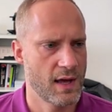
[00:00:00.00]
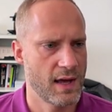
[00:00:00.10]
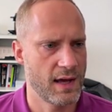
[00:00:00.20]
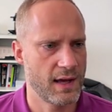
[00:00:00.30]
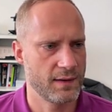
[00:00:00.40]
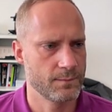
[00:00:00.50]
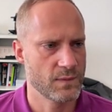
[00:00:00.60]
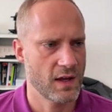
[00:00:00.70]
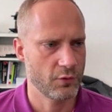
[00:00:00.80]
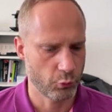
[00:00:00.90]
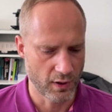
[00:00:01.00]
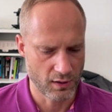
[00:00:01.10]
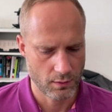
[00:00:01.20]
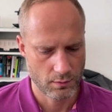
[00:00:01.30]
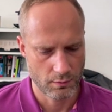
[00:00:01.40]
And as
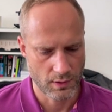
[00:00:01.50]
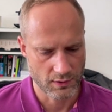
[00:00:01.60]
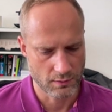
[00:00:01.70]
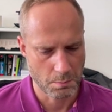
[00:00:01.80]
well, like the